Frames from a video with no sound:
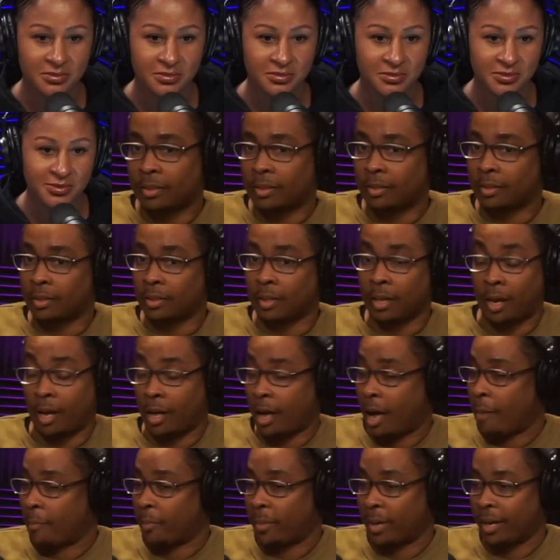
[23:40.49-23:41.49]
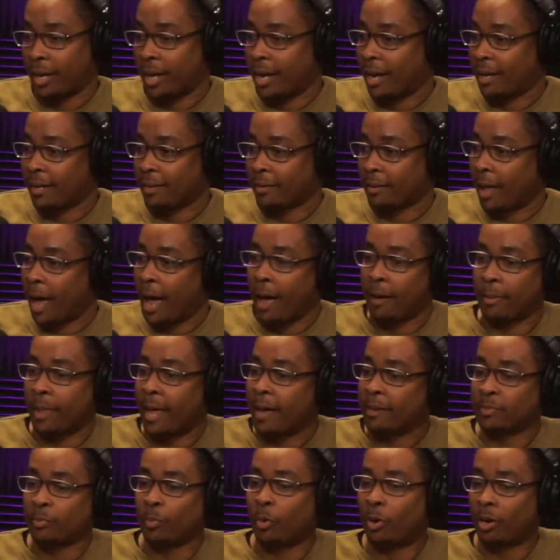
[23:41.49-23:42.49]
No, I mean, I
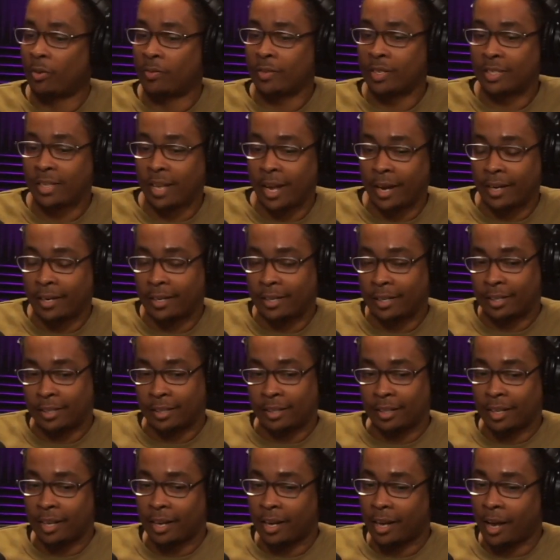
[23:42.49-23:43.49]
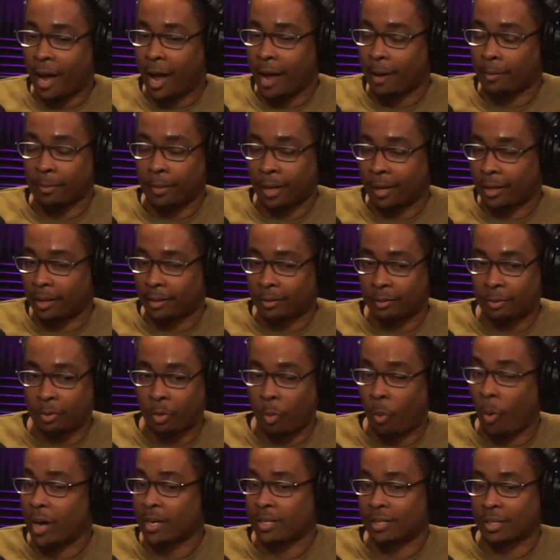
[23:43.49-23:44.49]
that's more of just like a
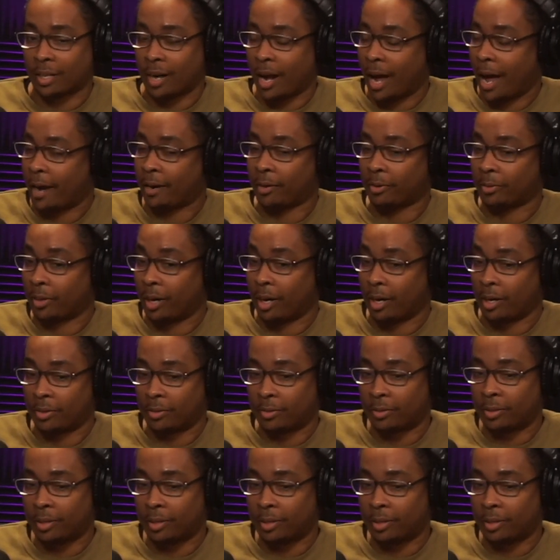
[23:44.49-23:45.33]
question. I don't know.